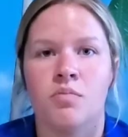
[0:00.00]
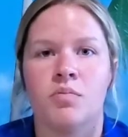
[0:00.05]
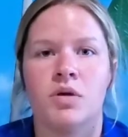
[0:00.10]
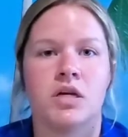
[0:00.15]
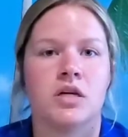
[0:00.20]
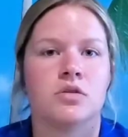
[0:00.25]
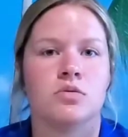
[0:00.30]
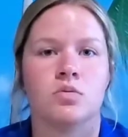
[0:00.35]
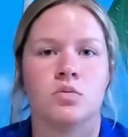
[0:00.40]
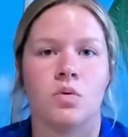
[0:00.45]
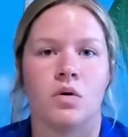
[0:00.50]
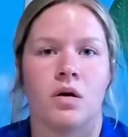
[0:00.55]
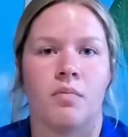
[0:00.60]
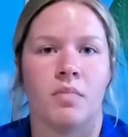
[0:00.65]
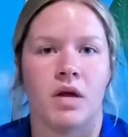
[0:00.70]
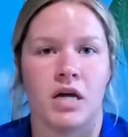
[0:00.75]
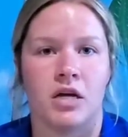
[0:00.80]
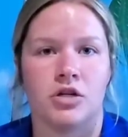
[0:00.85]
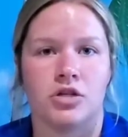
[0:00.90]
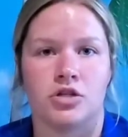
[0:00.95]
because we want to
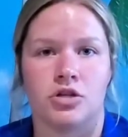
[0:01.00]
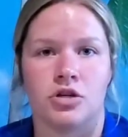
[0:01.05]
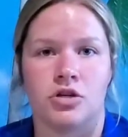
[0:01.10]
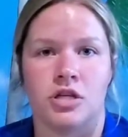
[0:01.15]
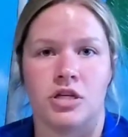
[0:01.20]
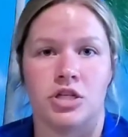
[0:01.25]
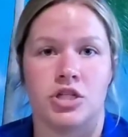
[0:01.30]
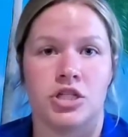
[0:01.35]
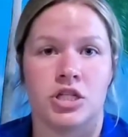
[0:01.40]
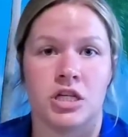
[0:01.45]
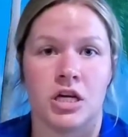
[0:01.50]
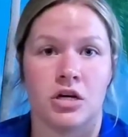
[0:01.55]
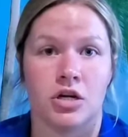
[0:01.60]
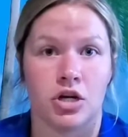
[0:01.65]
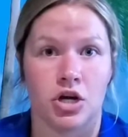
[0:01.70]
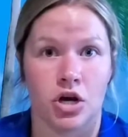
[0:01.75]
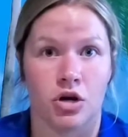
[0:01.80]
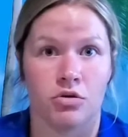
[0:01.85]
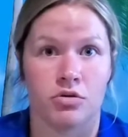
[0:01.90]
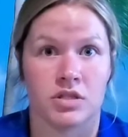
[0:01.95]
make sure that she
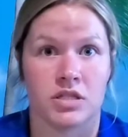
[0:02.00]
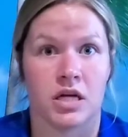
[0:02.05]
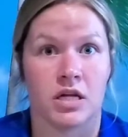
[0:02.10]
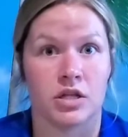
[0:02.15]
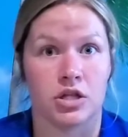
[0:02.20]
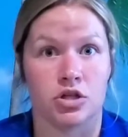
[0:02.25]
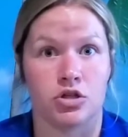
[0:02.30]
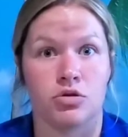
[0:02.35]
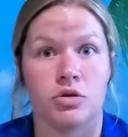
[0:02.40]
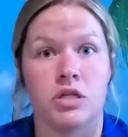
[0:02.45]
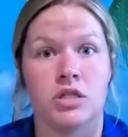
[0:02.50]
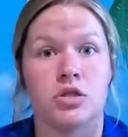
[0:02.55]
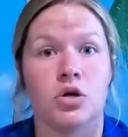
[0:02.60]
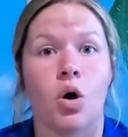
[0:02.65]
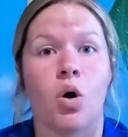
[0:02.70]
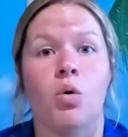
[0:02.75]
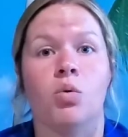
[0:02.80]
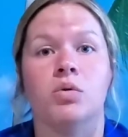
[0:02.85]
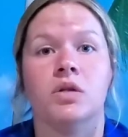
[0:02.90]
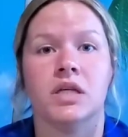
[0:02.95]
knows that the treats
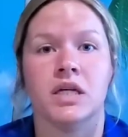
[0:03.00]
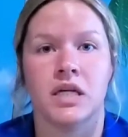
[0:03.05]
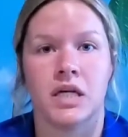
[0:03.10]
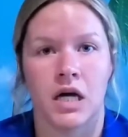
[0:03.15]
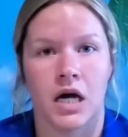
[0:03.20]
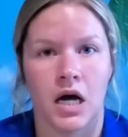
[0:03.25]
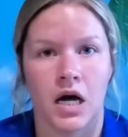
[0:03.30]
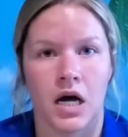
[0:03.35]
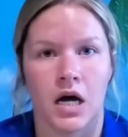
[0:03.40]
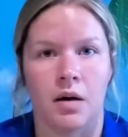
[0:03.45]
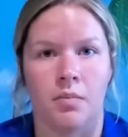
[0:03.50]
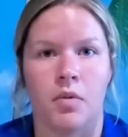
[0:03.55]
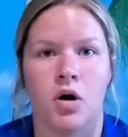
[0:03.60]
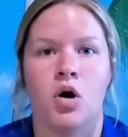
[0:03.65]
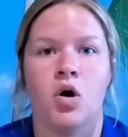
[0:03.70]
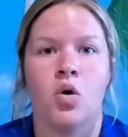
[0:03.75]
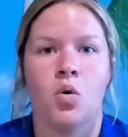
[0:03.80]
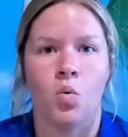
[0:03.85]
only come